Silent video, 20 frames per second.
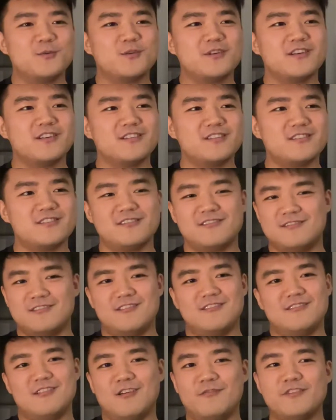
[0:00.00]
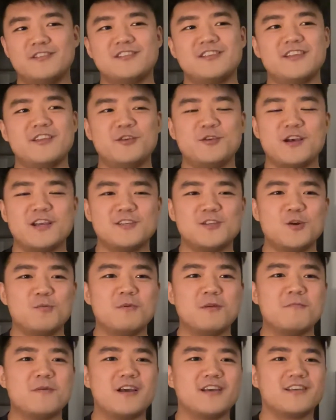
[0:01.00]
because obviously you guys know
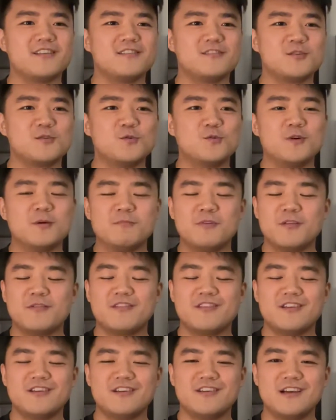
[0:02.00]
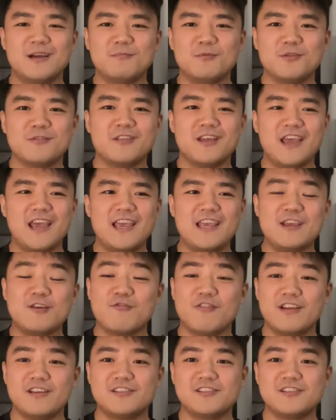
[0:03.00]
me back in school, I'm not the A grade